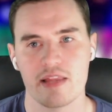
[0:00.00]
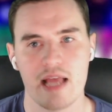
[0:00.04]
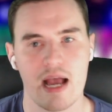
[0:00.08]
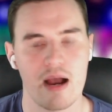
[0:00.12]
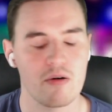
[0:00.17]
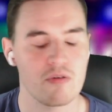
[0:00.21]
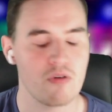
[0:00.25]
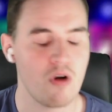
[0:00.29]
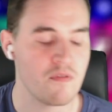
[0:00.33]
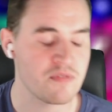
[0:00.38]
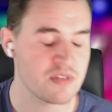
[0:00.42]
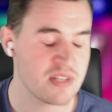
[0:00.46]

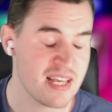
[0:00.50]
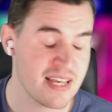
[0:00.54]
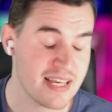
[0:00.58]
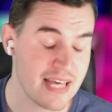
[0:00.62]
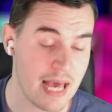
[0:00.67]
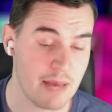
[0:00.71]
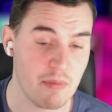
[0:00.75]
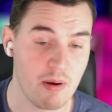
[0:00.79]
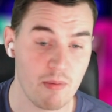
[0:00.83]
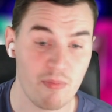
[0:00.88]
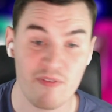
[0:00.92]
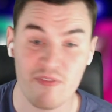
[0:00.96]
Now, obviously, he
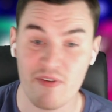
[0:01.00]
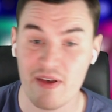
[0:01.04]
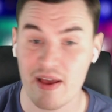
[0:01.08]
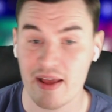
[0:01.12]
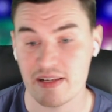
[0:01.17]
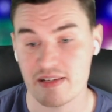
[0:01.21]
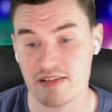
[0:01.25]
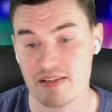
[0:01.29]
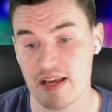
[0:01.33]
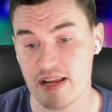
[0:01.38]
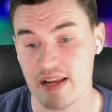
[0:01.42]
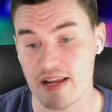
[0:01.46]
came up with it
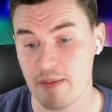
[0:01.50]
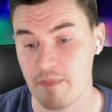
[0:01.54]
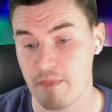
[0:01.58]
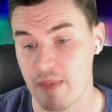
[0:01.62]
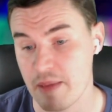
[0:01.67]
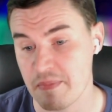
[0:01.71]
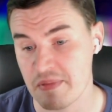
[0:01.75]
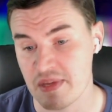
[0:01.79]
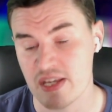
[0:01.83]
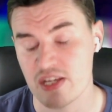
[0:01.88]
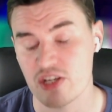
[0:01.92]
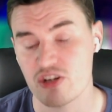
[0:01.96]
and he said it.
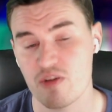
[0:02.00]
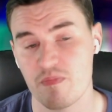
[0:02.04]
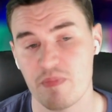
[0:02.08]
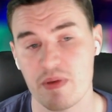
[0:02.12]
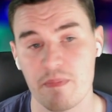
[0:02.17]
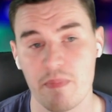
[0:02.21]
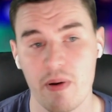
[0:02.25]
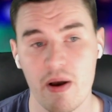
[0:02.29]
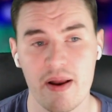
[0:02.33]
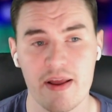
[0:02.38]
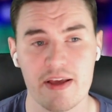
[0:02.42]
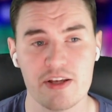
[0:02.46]
Maybe he should
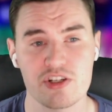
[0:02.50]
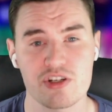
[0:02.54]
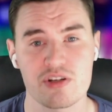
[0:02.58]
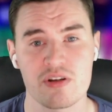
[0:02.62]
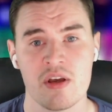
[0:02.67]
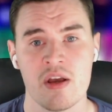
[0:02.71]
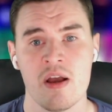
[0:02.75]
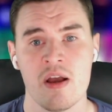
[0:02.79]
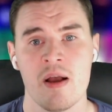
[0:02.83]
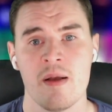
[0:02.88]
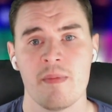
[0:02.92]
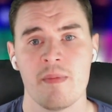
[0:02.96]
be punished,
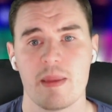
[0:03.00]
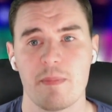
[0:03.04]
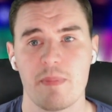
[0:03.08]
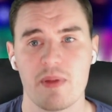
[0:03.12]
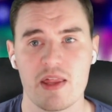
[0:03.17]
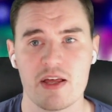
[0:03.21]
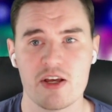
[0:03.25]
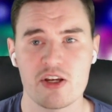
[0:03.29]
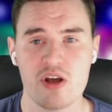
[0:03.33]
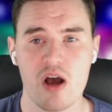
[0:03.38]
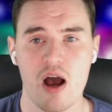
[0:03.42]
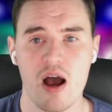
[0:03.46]

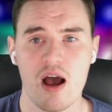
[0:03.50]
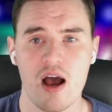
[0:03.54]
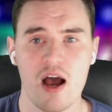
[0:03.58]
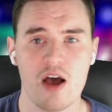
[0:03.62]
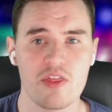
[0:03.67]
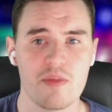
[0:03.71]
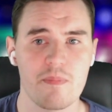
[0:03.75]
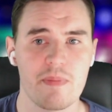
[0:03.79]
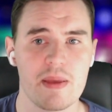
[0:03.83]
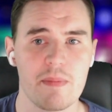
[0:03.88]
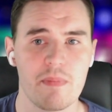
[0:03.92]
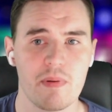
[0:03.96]
but there are
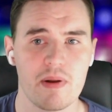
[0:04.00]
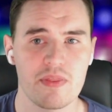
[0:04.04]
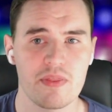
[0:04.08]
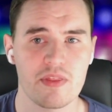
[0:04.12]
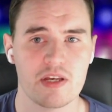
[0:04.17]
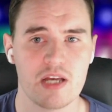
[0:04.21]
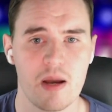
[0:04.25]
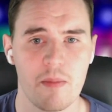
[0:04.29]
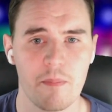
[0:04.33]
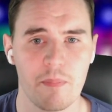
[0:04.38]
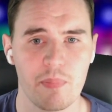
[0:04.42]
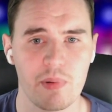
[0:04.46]
other people in the
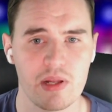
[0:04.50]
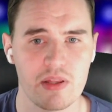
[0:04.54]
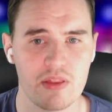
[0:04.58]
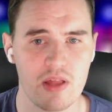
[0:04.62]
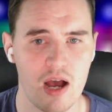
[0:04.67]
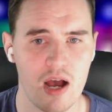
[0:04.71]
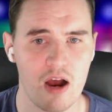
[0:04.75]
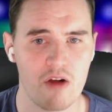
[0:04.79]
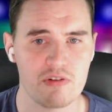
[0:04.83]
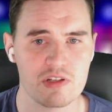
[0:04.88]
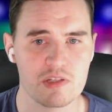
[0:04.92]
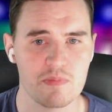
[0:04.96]
company
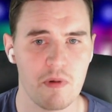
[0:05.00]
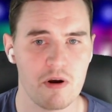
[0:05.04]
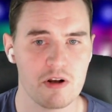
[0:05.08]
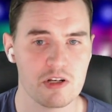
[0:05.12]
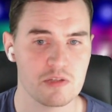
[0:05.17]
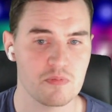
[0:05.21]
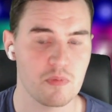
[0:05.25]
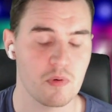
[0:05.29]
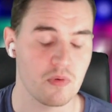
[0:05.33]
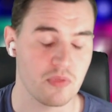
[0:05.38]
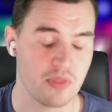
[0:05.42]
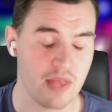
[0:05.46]
that are
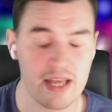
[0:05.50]
responsible.